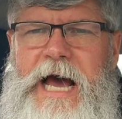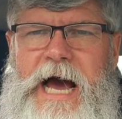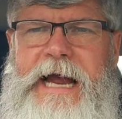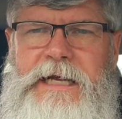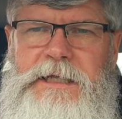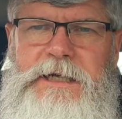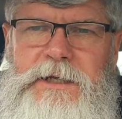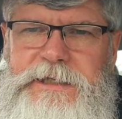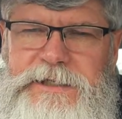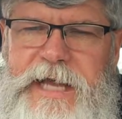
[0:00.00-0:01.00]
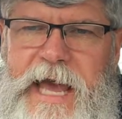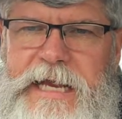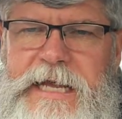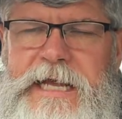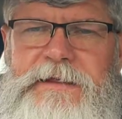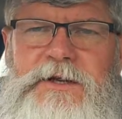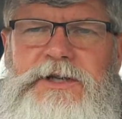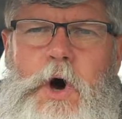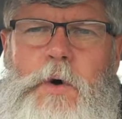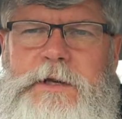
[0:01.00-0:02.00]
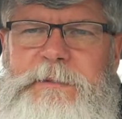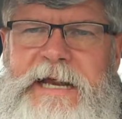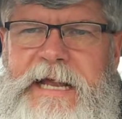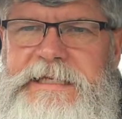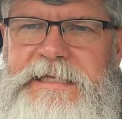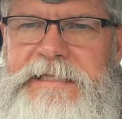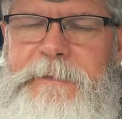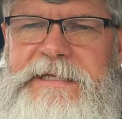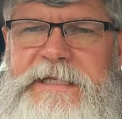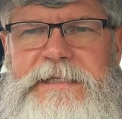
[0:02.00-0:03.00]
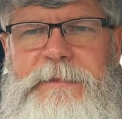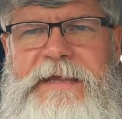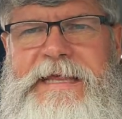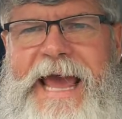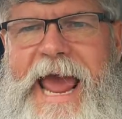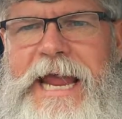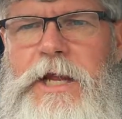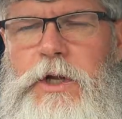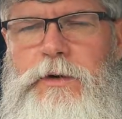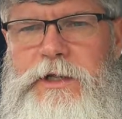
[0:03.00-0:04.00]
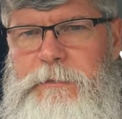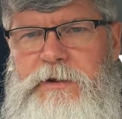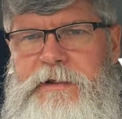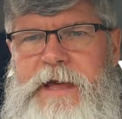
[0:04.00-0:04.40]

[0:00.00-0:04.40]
I clearly said there's always been anti-Semitism in the Anglo community.